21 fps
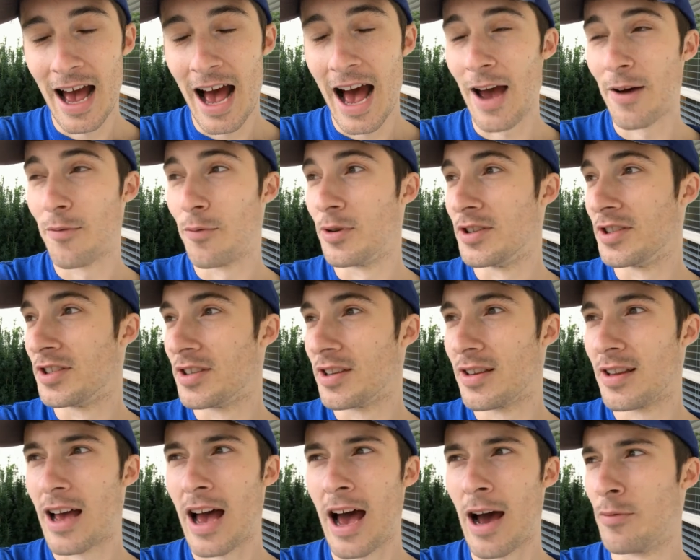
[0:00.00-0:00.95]
I was
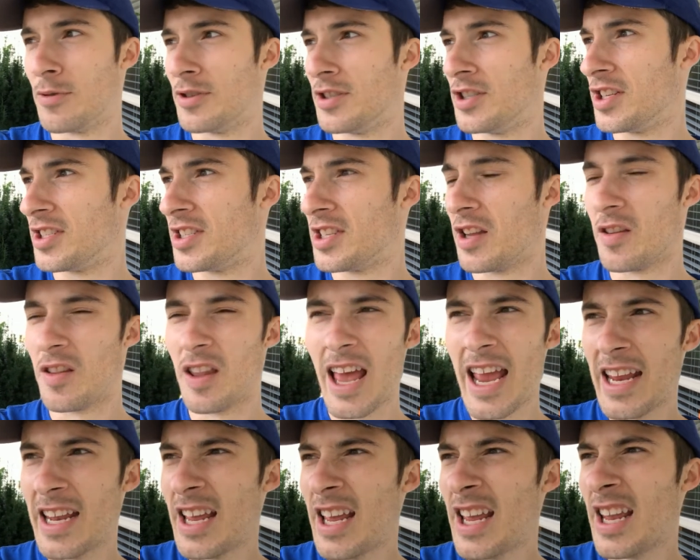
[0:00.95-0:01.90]
just
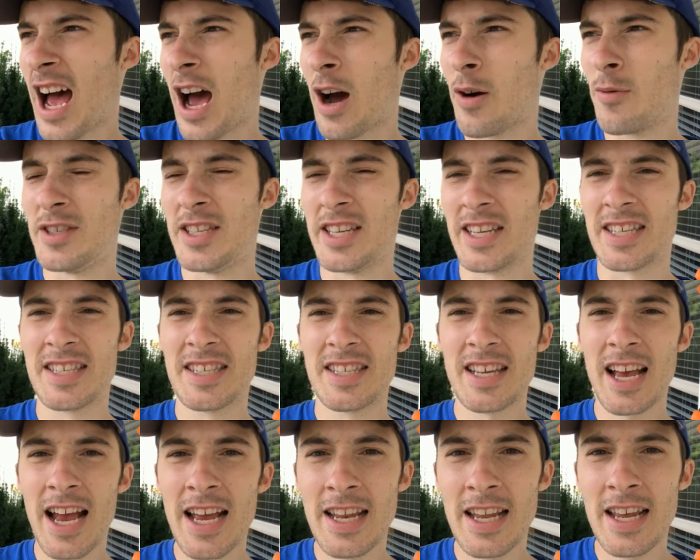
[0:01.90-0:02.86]
elated. I was
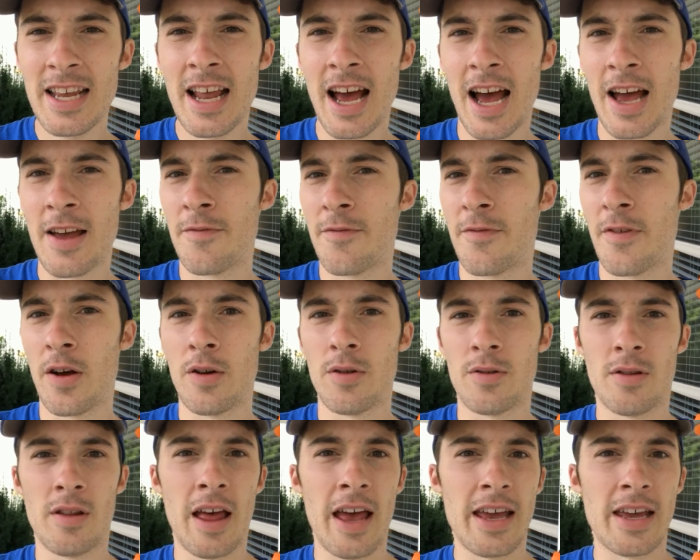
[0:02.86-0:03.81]
excited. I
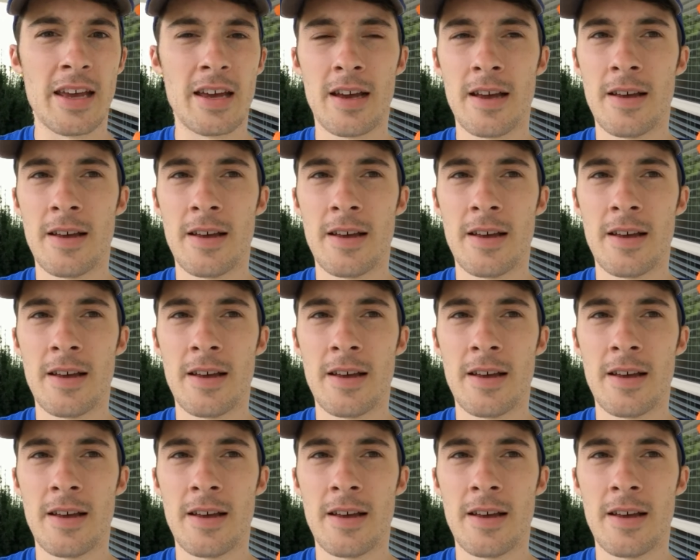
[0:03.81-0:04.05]
felt like